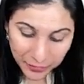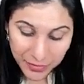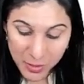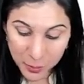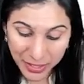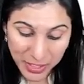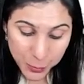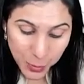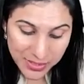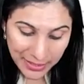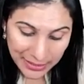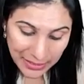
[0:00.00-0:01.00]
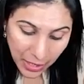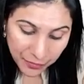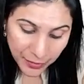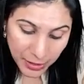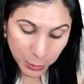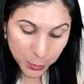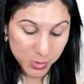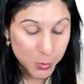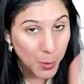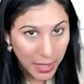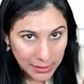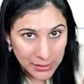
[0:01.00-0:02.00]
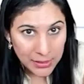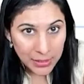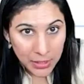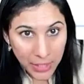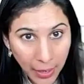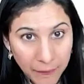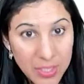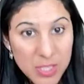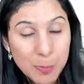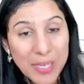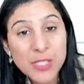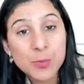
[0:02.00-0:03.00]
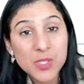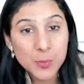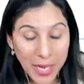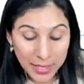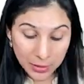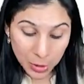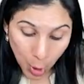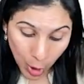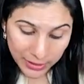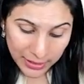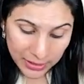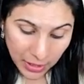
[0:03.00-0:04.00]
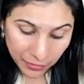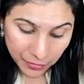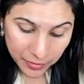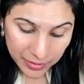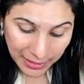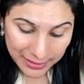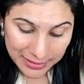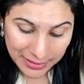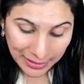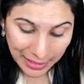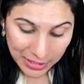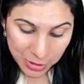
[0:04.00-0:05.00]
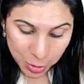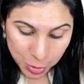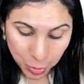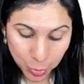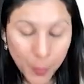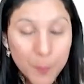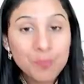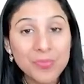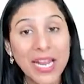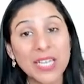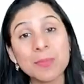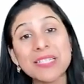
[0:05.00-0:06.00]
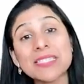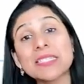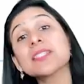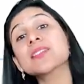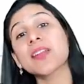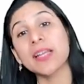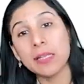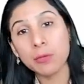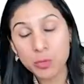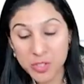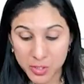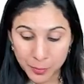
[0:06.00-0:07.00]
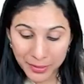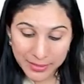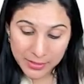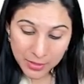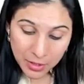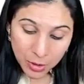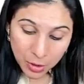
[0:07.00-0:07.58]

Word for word: If the space was enough, it was 1. If the space was 1, not enough, that is class 2. That means it is reduced space.